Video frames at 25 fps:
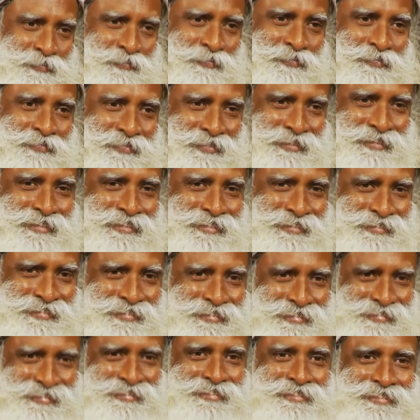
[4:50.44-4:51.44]

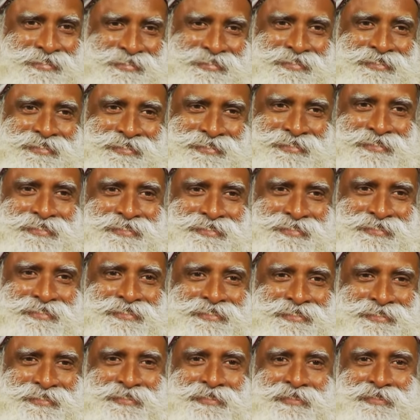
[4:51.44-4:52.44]

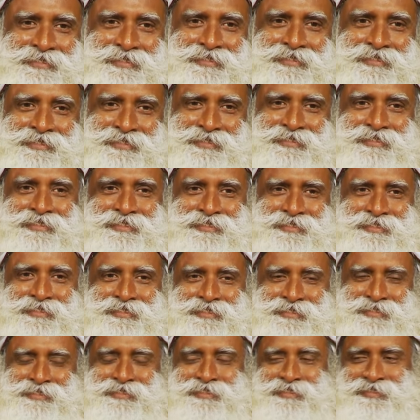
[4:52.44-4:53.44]

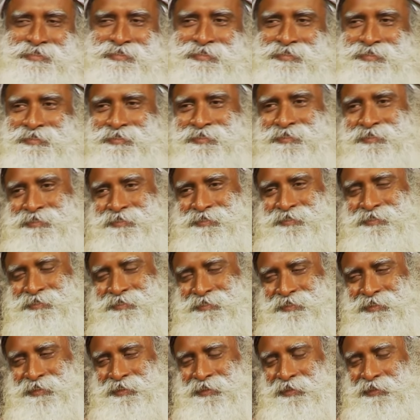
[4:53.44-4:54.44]

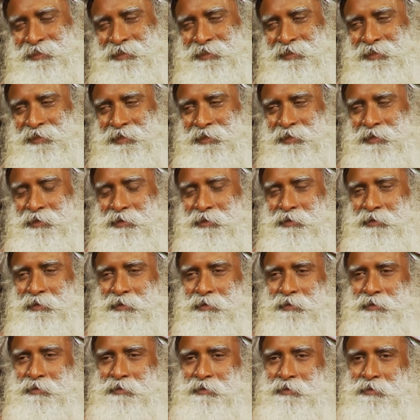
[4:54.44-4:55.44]

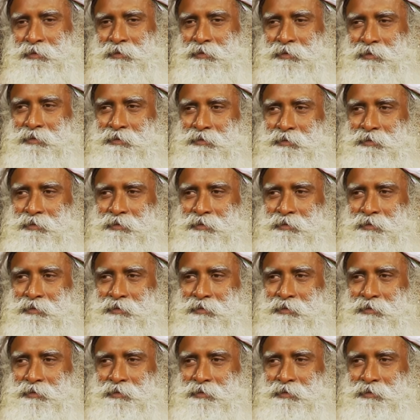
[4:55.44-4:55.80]
Nobody speaks.